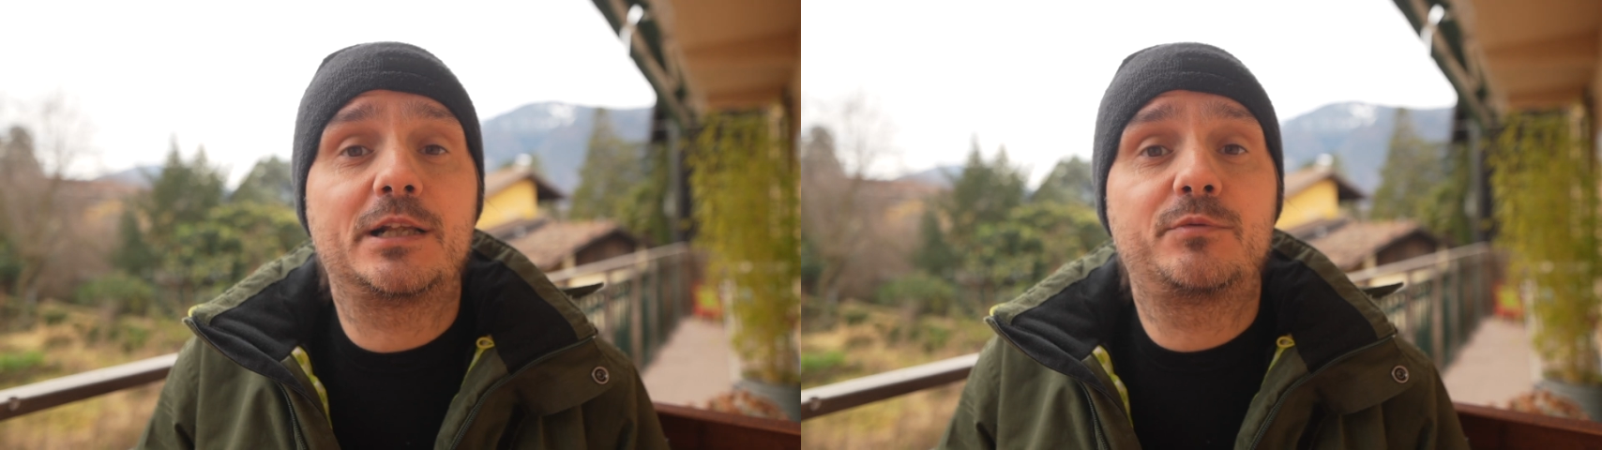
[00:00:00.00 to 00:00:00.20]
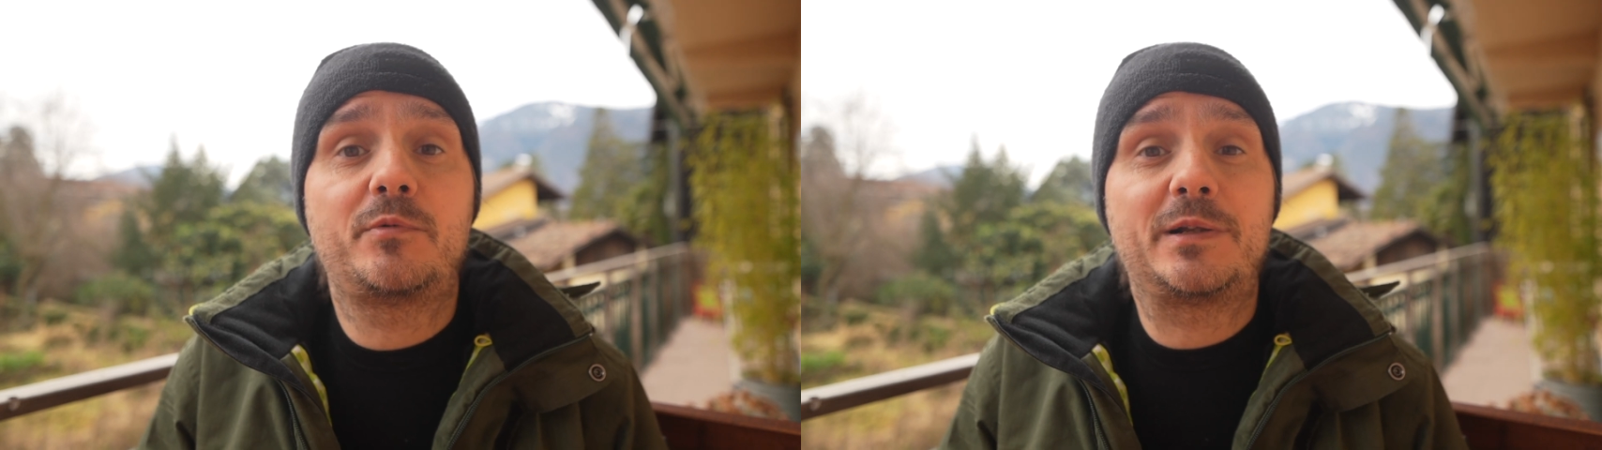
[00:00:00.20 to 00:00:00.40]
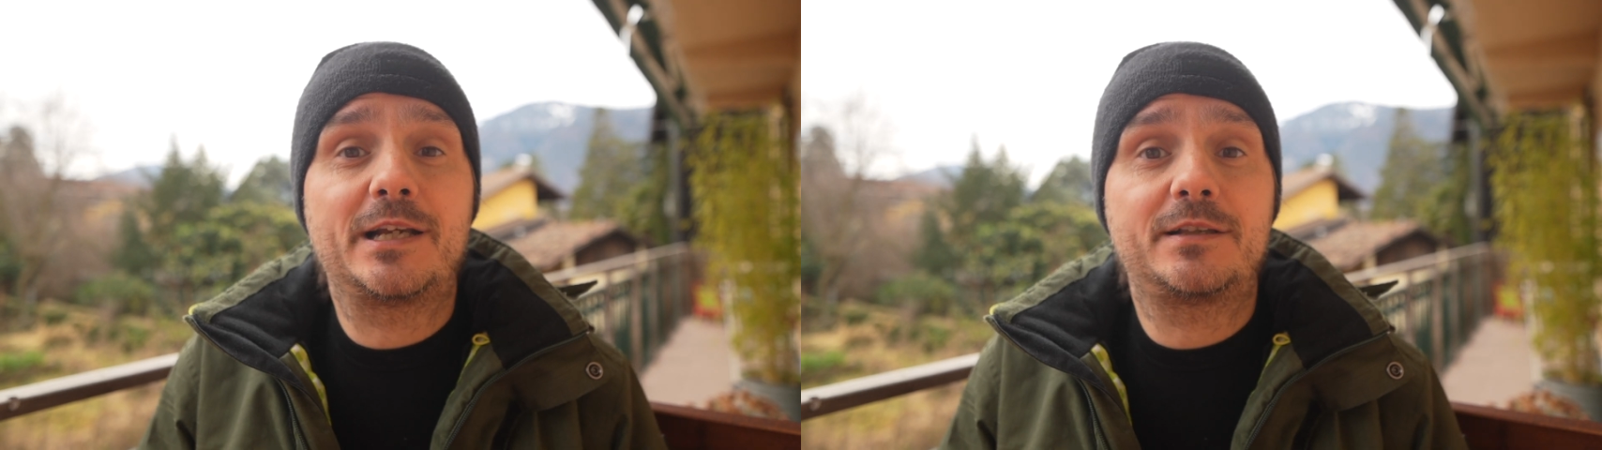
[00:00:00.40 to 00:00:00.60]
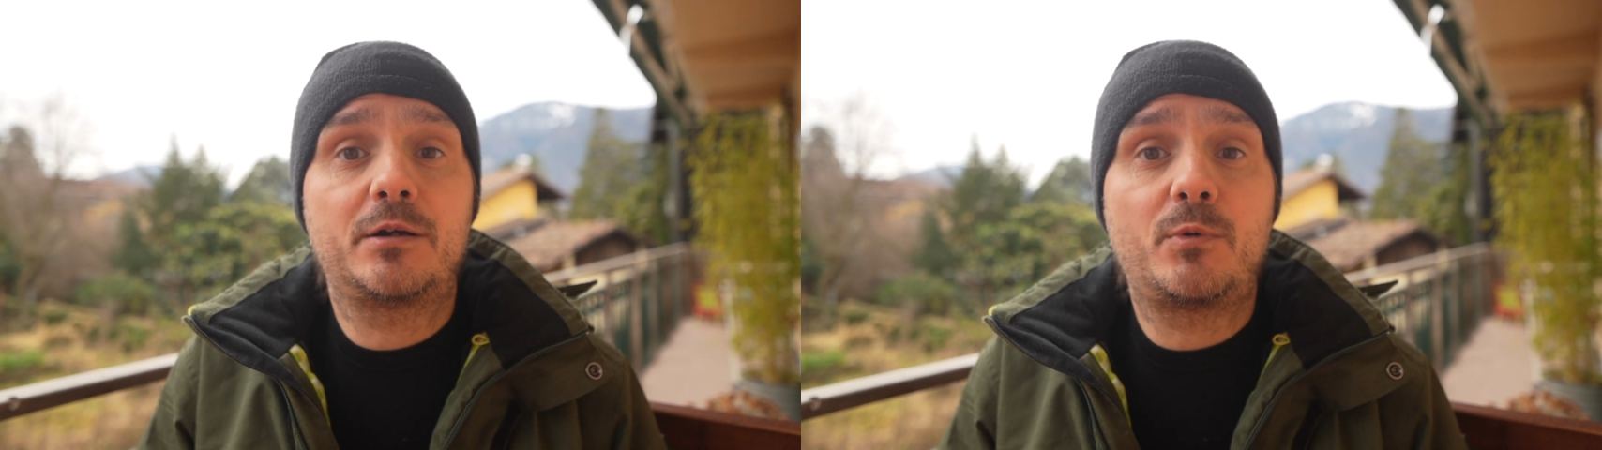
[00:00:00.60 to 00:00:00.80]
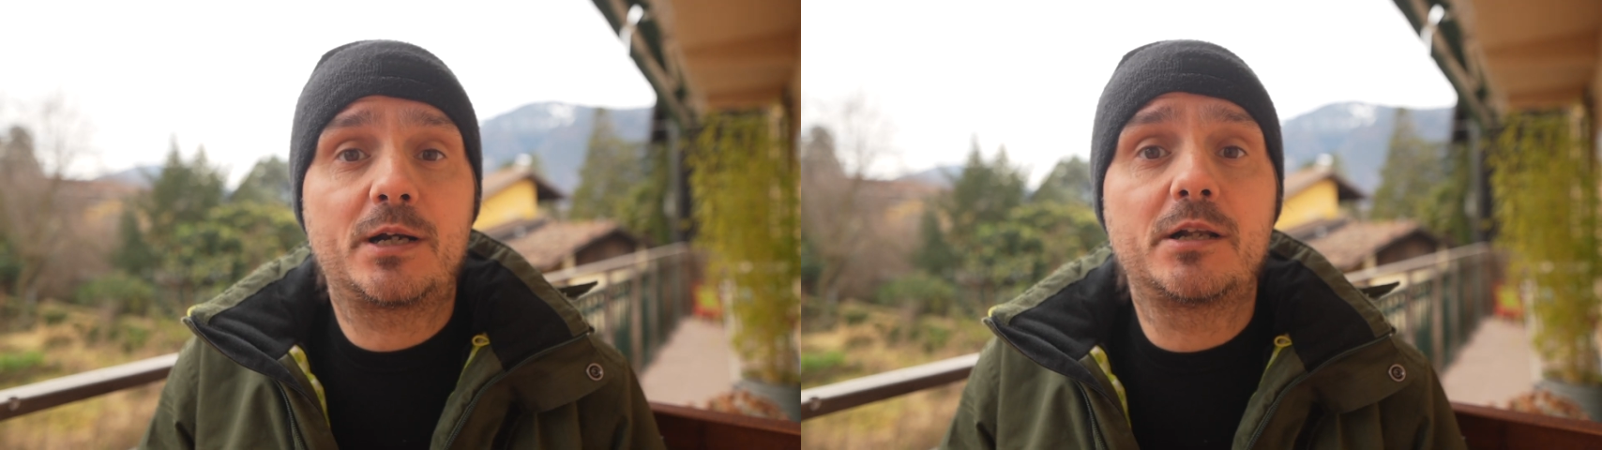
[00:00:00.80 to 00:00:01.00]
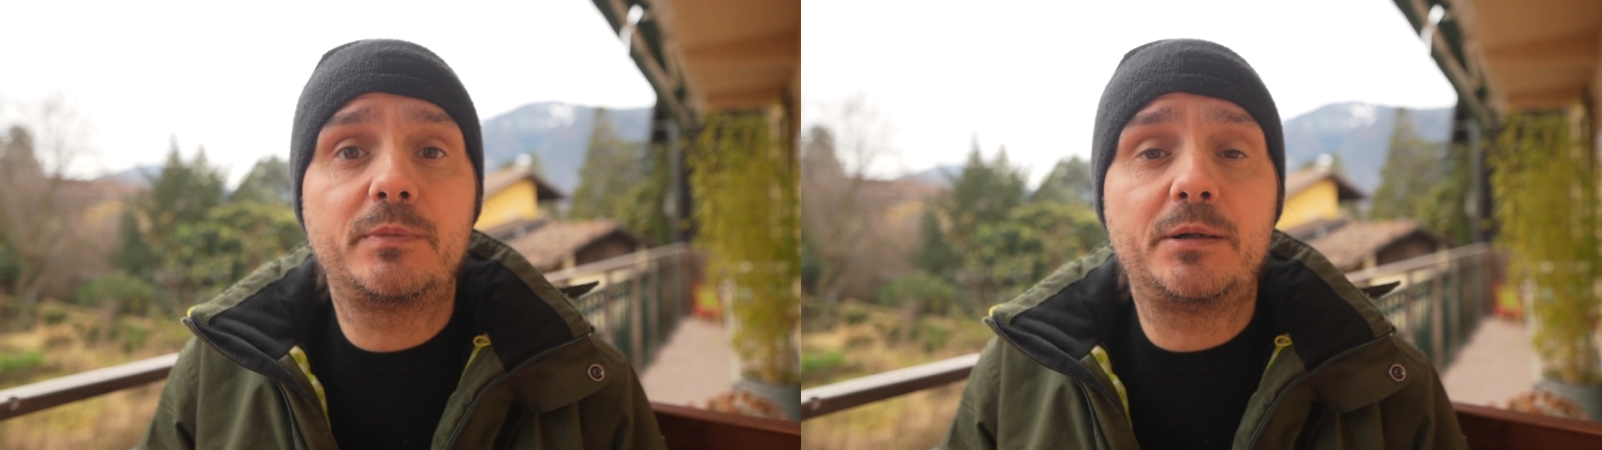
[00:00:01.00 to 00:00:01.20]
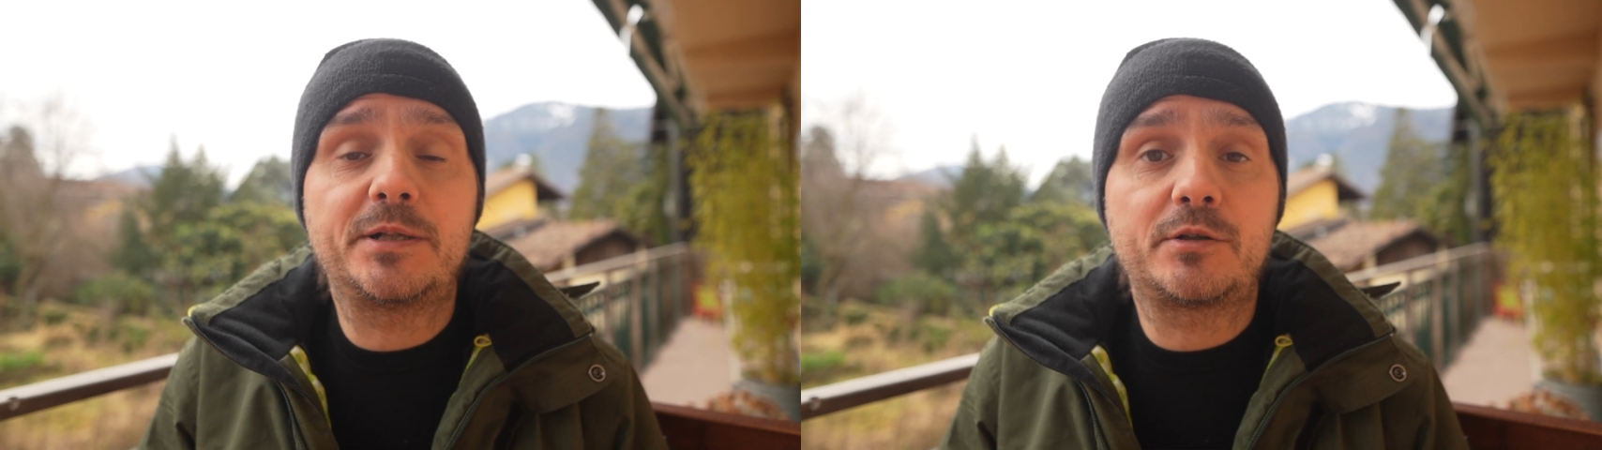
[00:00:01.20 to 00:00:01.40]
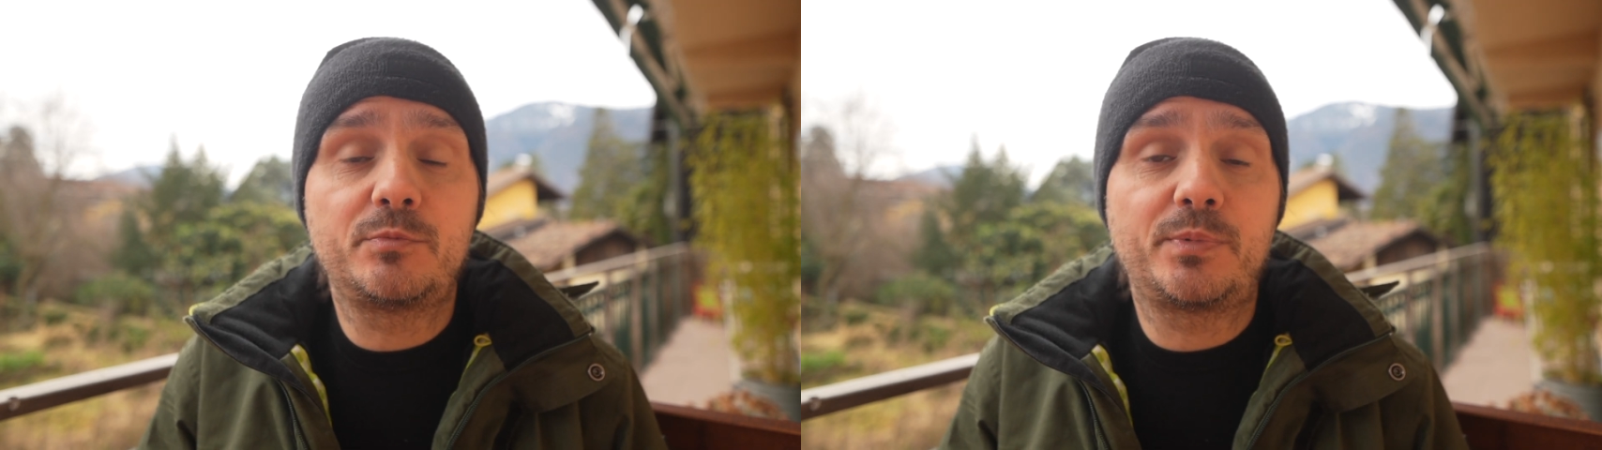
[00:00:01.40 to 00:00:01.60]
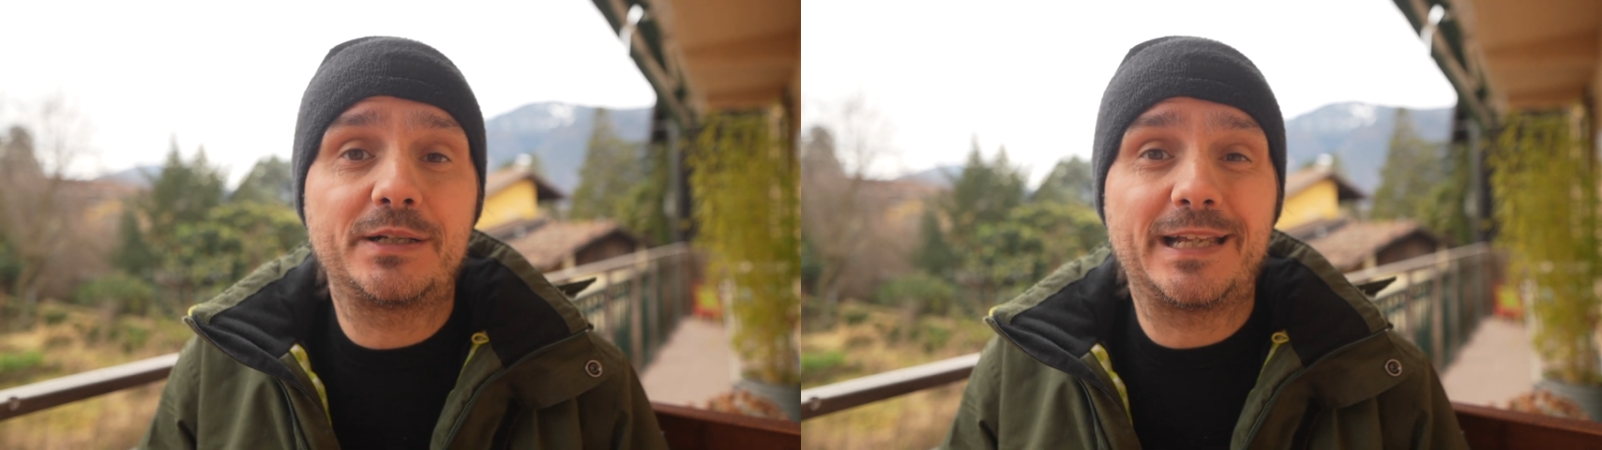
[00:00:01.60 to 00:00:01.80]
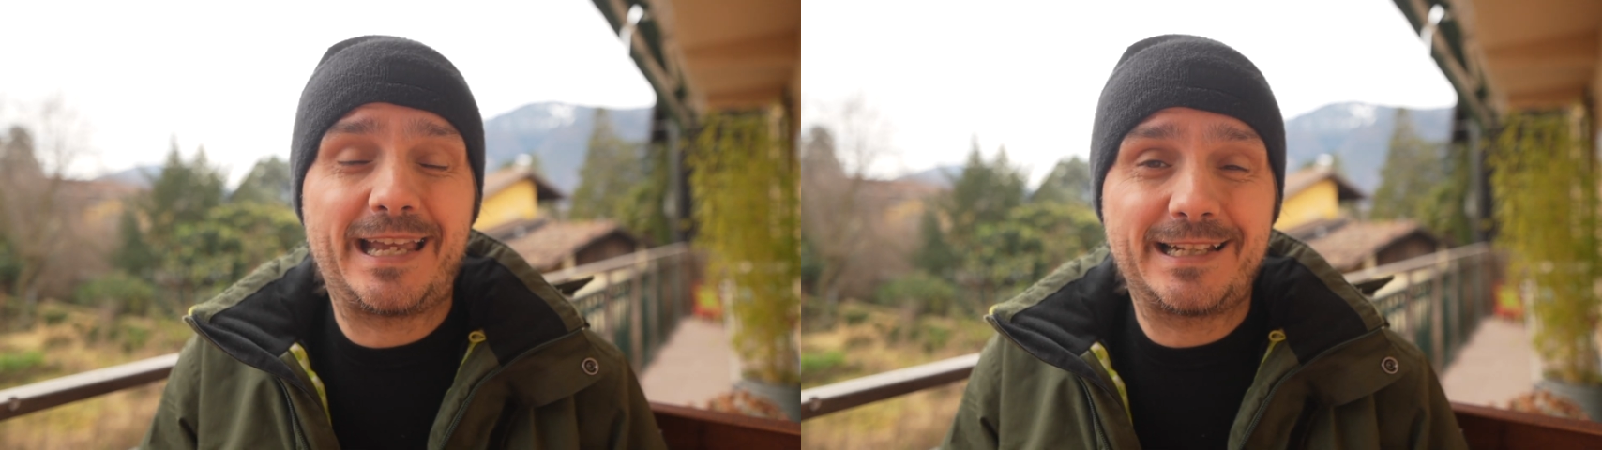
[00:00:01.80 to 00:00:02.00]
that we will get the 100mm
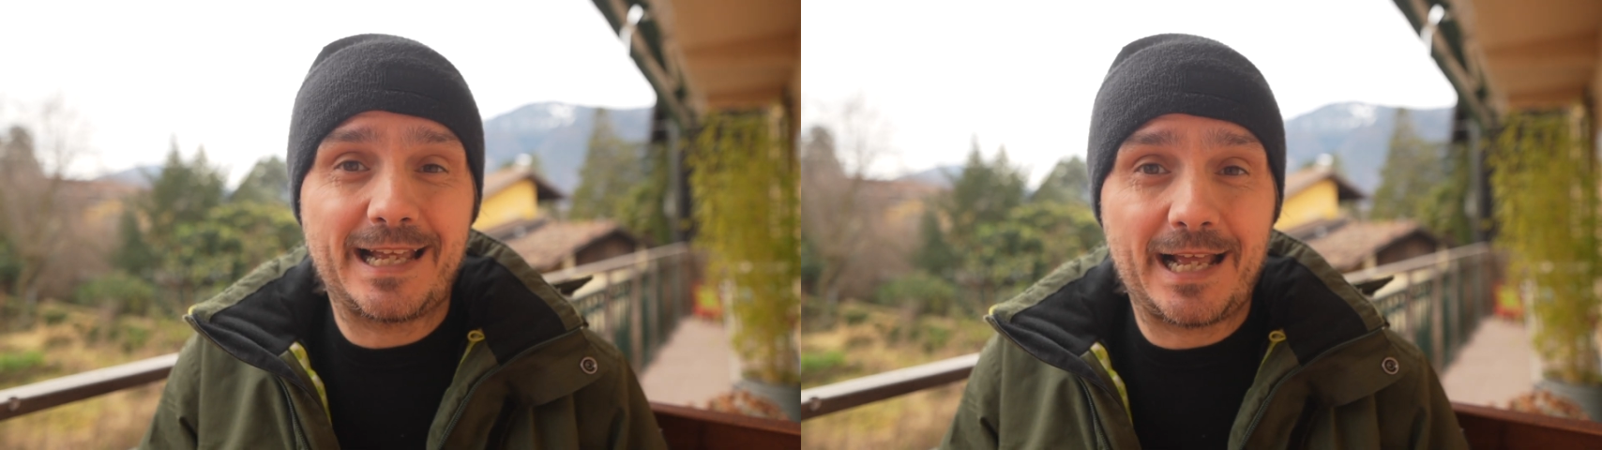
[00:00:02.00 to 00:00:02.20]
2.8